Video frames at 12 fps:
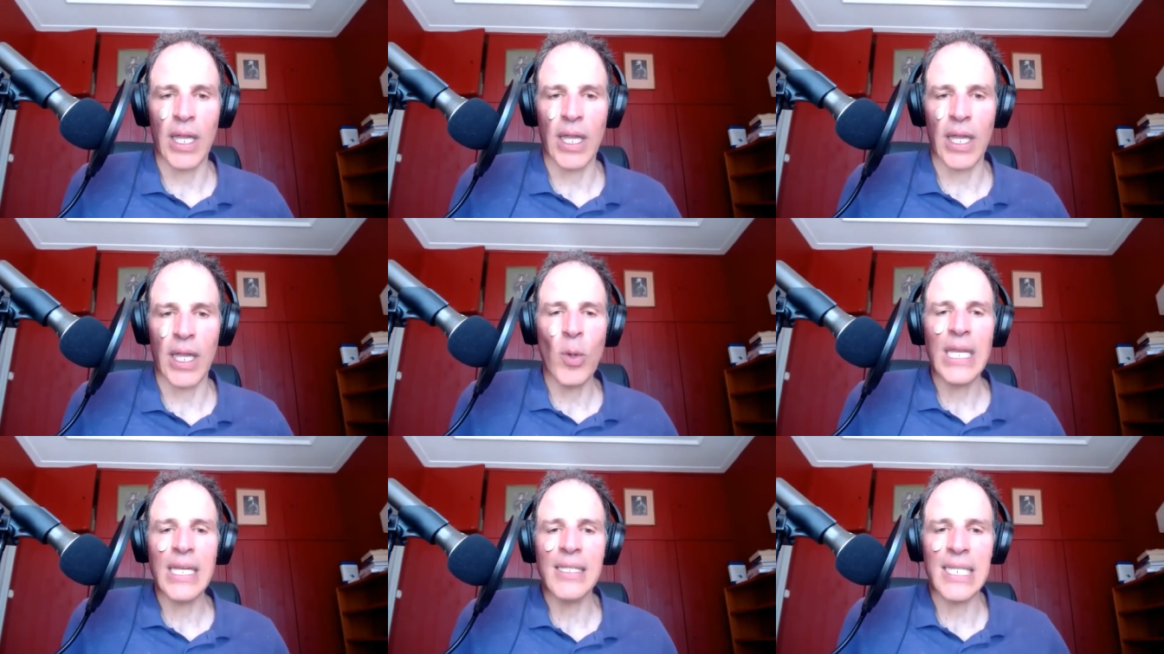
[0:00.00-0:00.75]
And do we
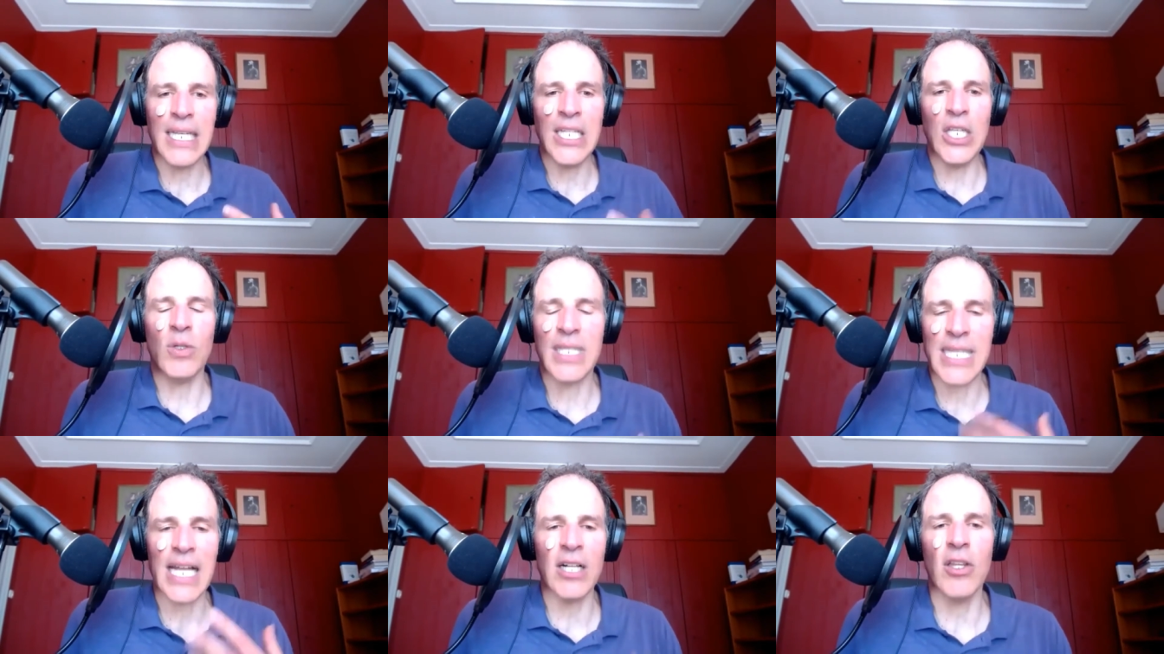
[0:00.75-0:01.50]
continue to
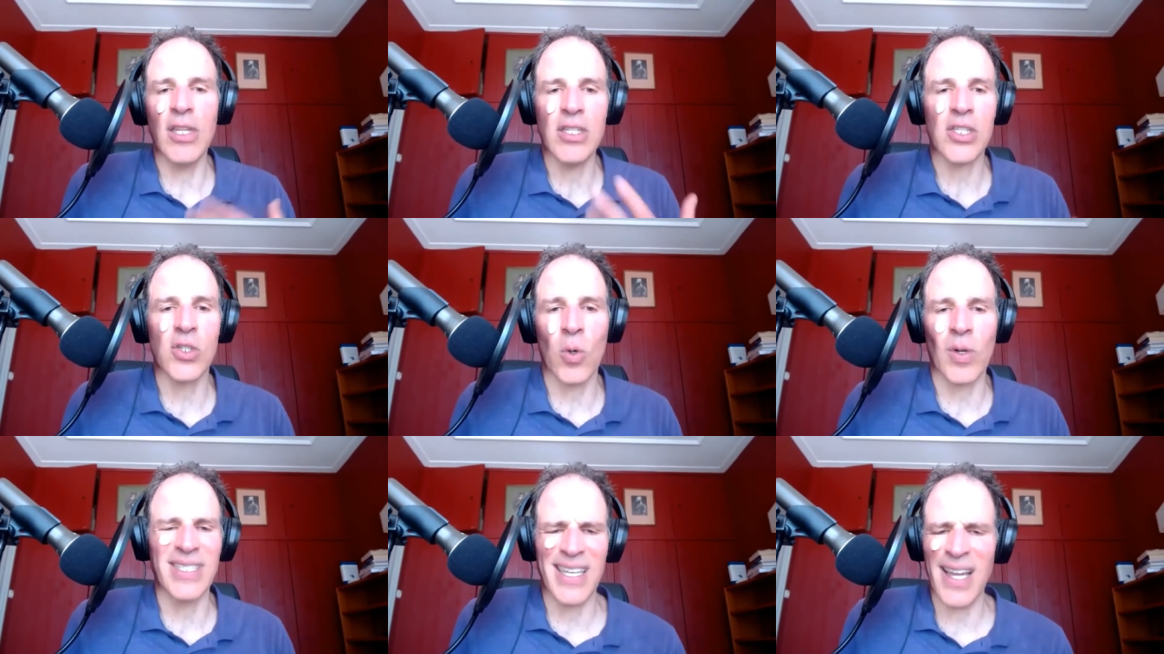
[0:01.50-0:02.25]
tell these
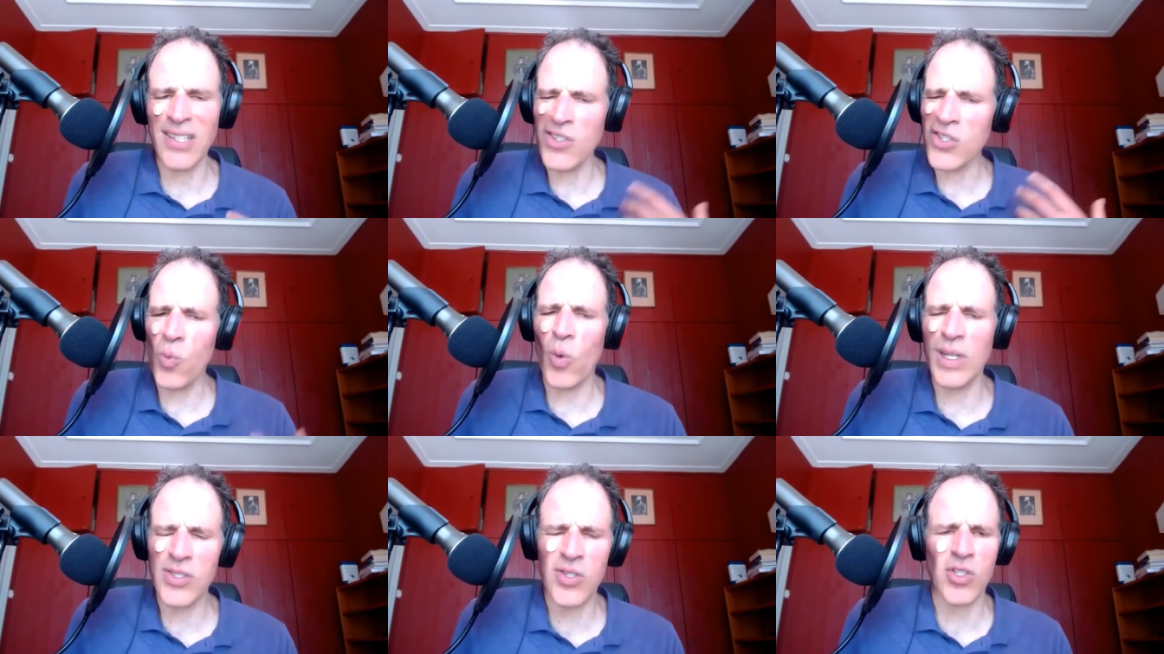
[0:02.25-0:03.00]
stories? And not just
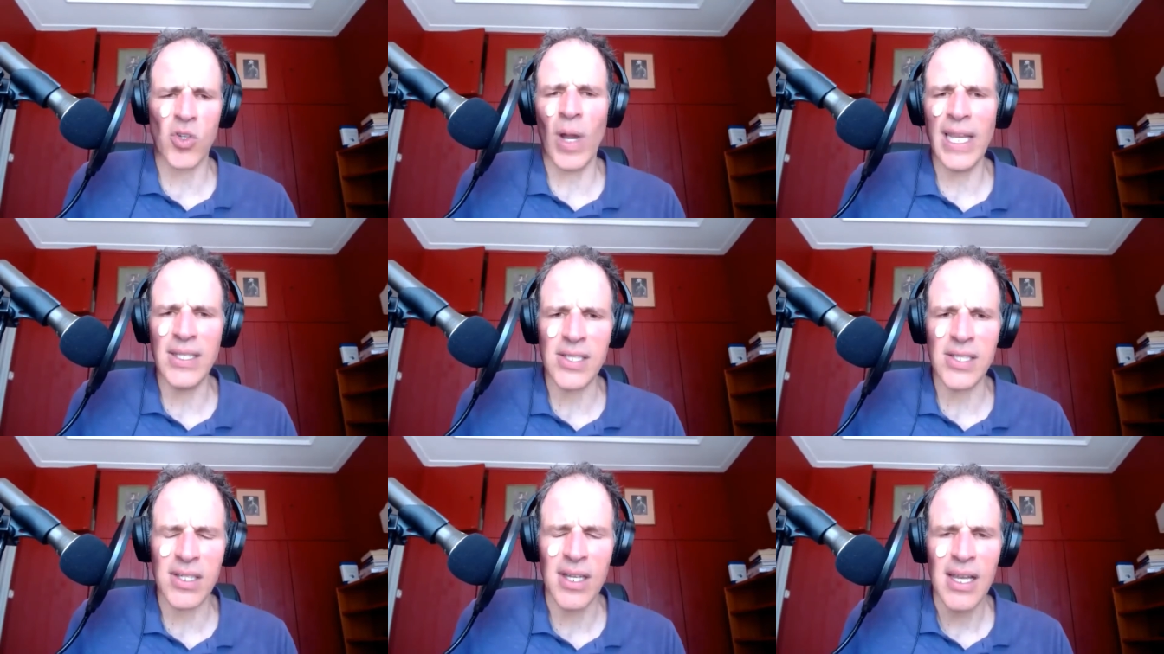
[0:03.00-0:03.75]
once or
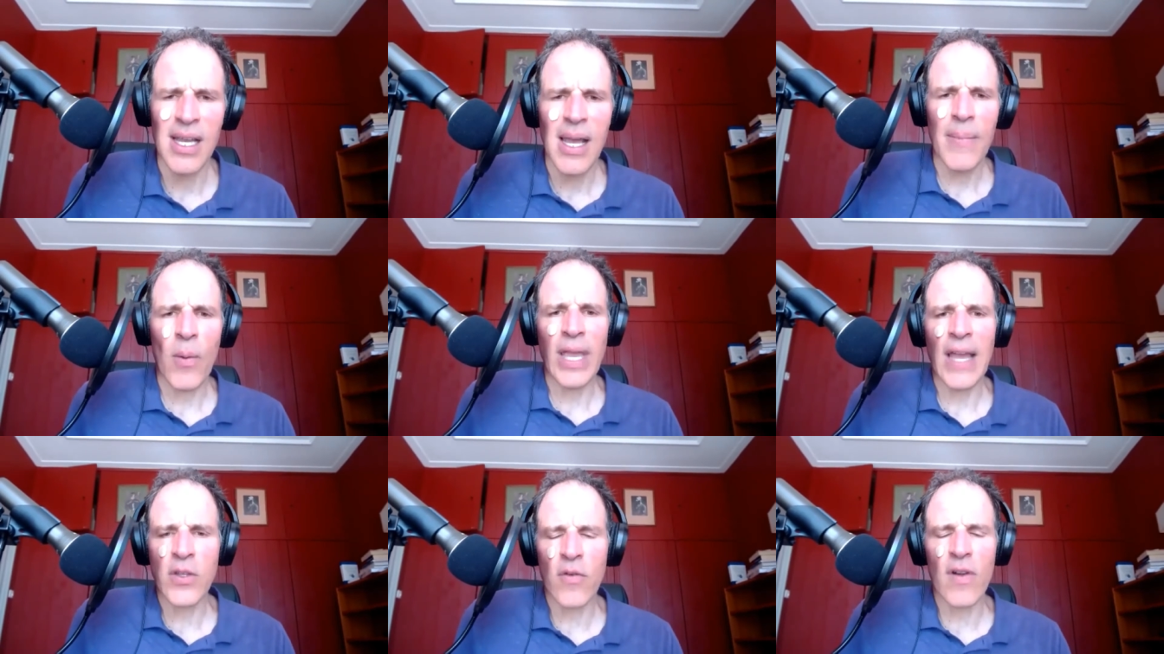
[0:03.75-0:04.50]
twice, but we
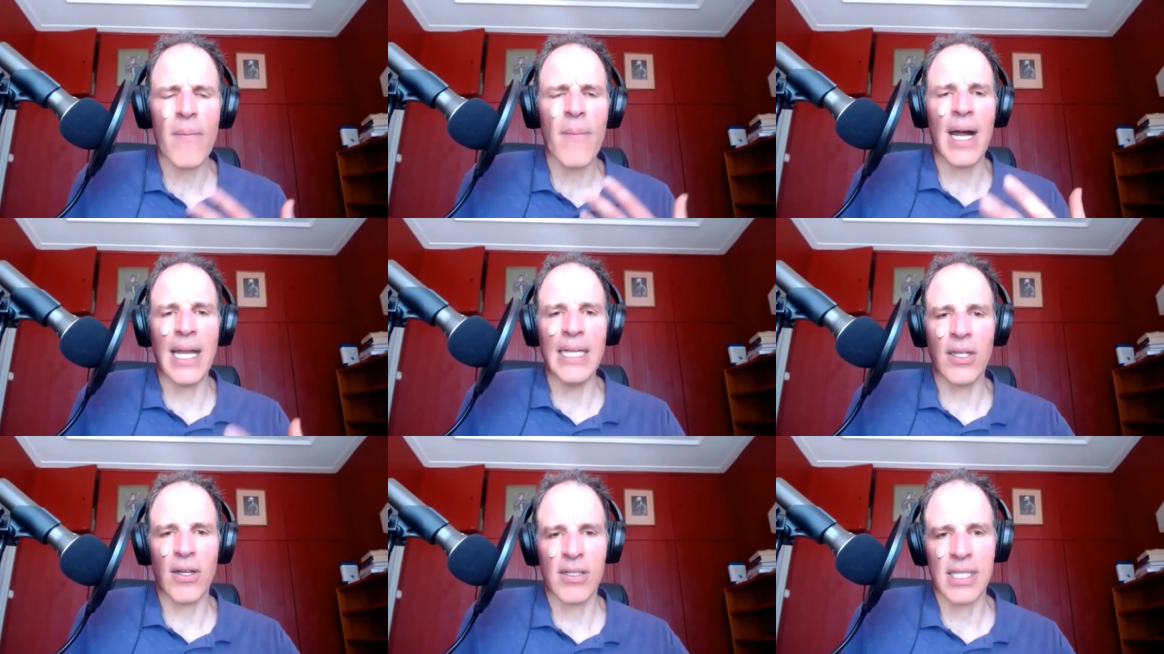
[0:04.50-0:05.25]
have to remind
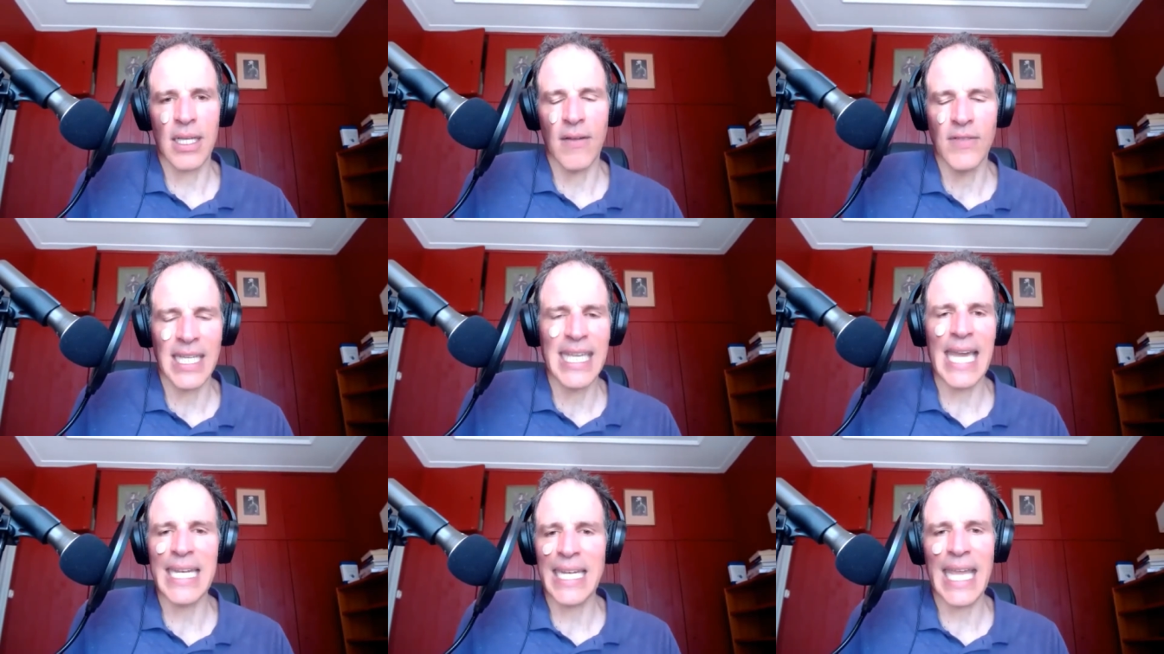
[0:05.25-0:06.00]
ourselves
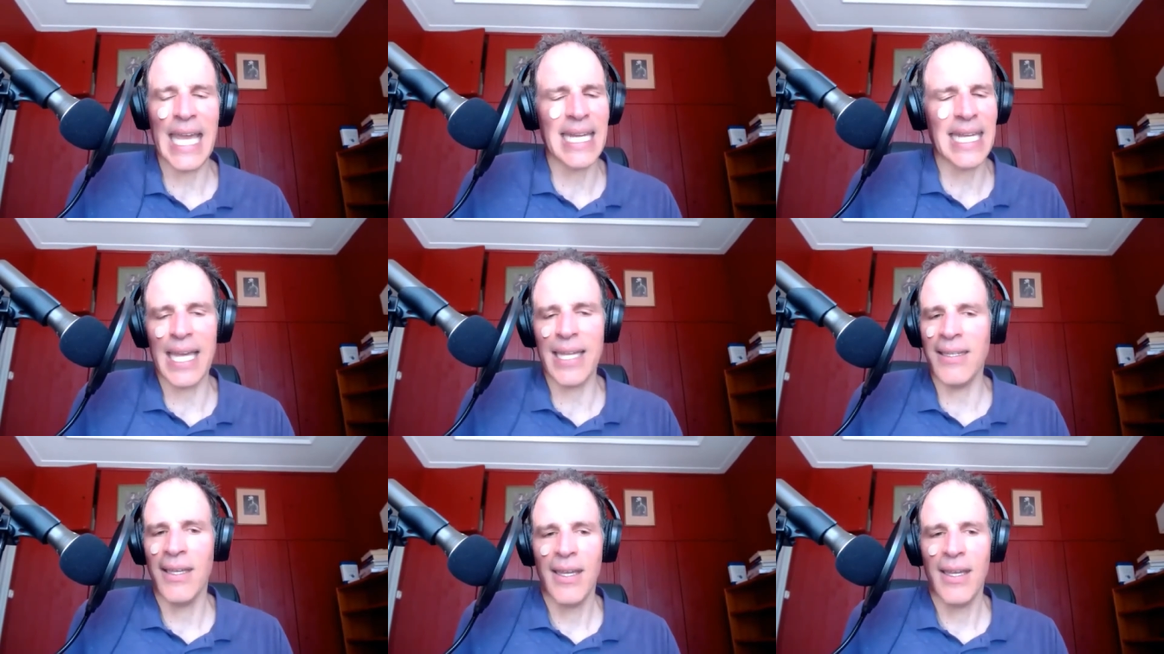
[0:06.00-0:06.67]
again and again. Again,